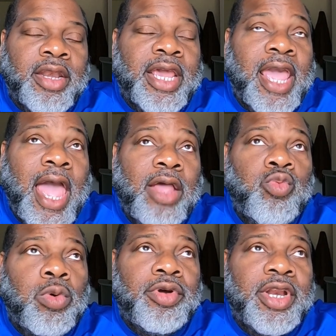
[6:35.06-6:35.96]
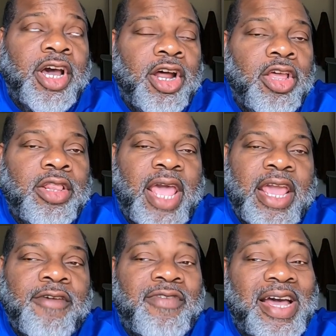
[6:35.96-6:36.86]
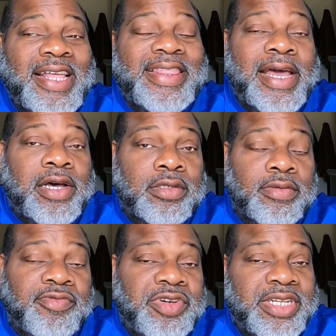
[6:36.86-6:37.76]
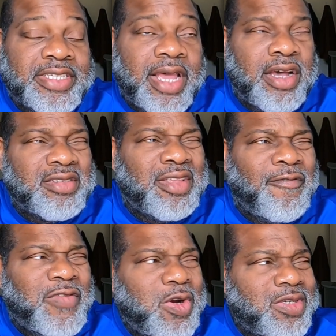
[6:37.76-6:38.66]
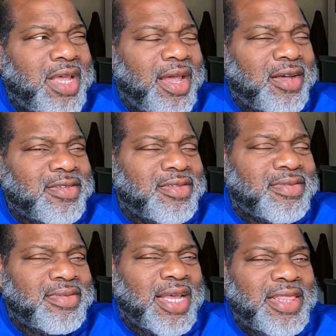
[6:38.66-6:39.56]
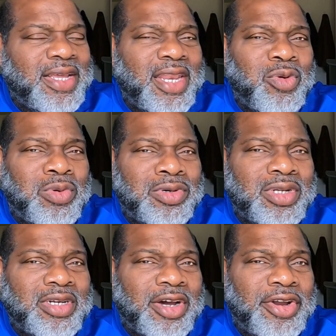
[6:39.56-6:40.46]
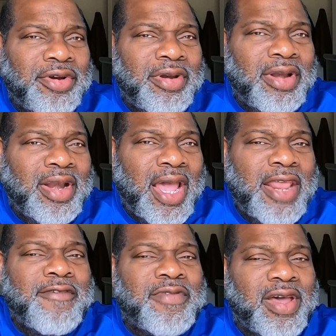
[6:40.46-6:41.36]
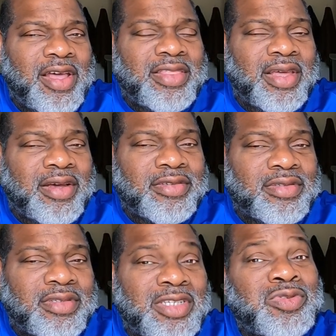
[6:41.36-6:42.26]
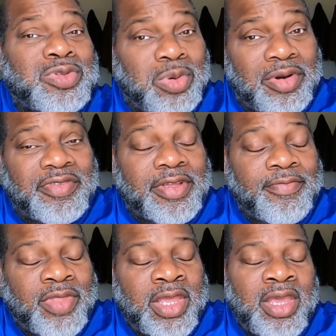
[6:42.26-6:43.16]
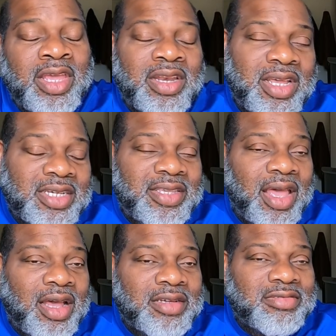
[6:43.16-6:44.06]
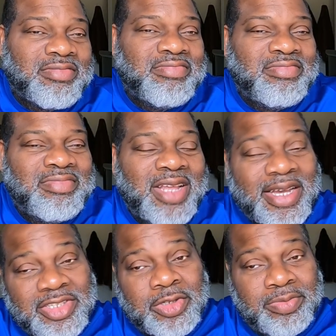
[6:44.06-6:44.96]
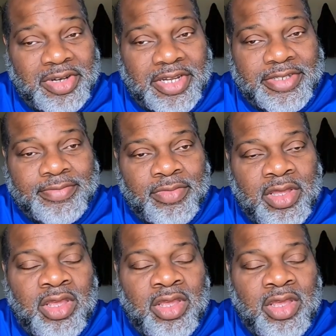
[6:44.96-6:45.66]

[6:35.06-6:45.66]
The guys wanted $185,000 for this house. The first house, I think they wanted $195,000. It was worth it. This house, not so much.